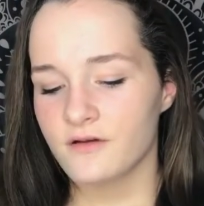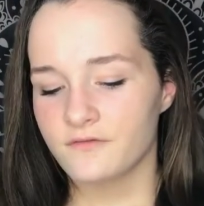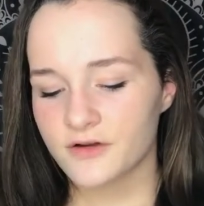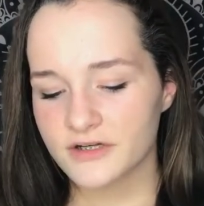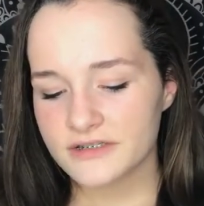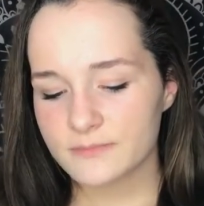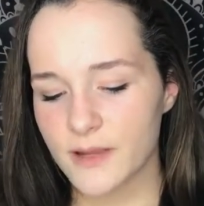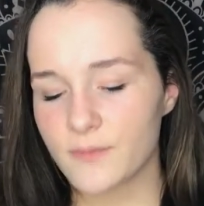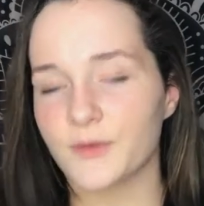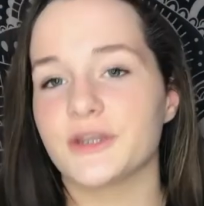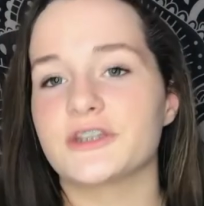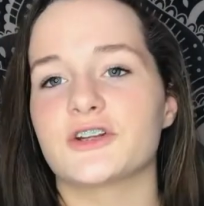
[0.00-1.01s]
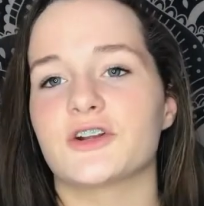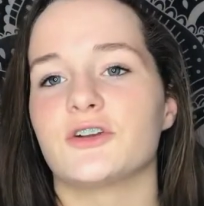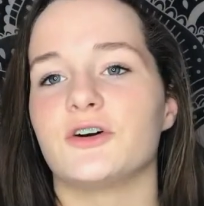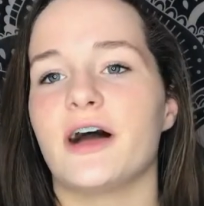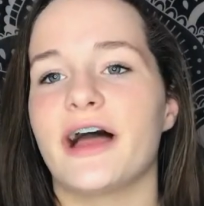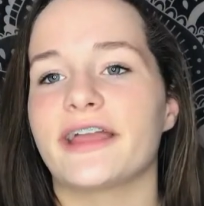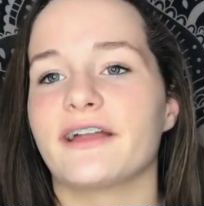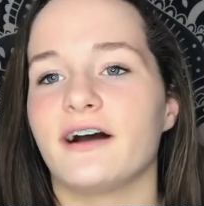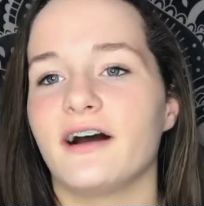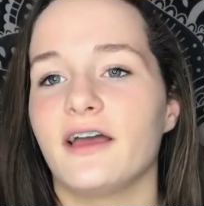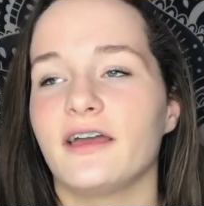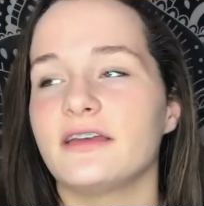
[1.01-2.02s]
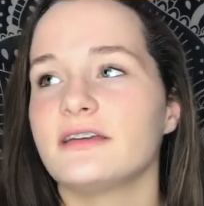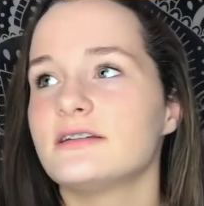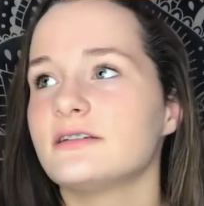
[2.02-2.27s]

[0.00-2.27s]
First, my bullet journal I got